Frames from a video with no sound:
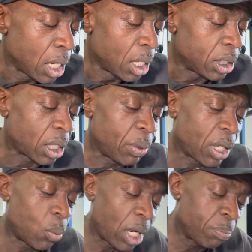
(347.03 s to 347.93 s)
So we've
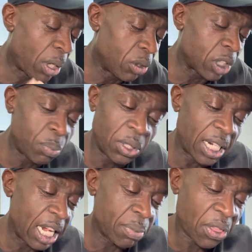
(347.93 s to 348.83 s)
got one poll that's put
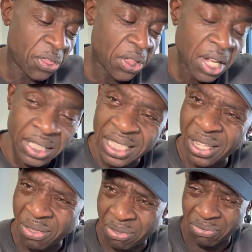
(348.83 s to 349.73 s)
Labour
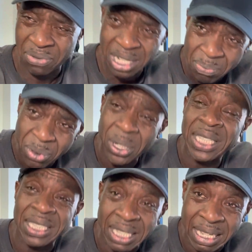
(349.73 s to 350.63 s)
33
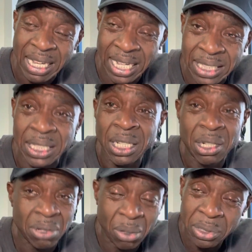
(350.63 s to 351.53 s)
points ahead,
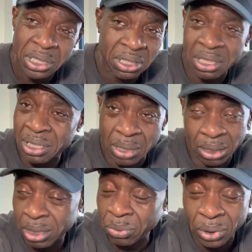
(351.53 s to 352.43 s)
right? Which is just
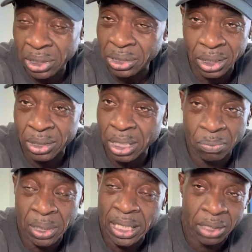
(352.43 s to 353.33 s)

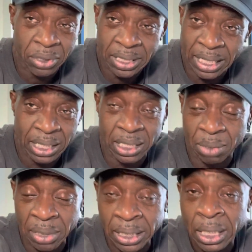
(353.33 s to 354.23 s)
completely ridiculous. I
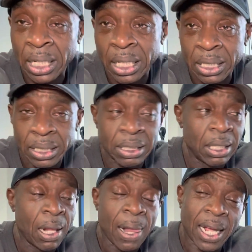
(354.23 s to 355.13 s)
mean,
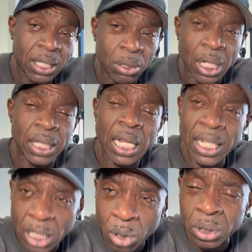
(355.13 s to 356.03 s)
I
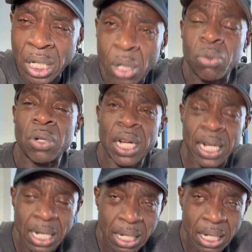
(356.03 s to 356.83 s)
don't know, right?